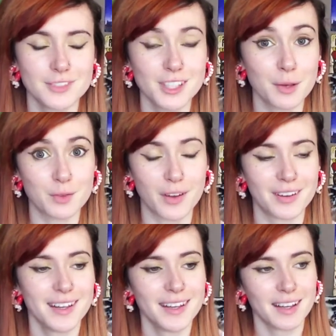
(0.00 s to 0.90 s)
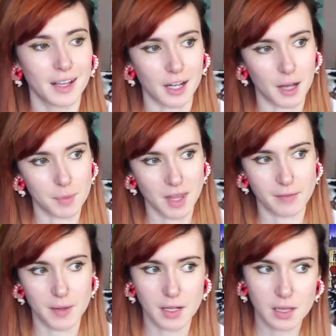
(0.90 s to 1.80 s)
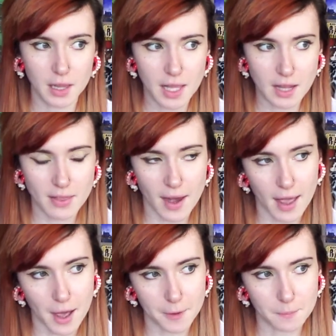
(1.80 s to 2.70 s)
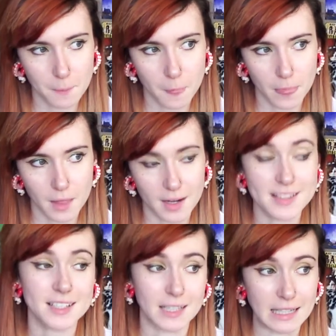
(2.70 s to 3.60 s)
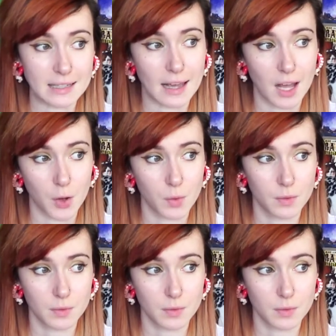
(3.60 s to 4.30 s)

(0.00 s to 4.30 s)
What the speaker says: So that was fun. But they've been cleaning that out, and it's clean now.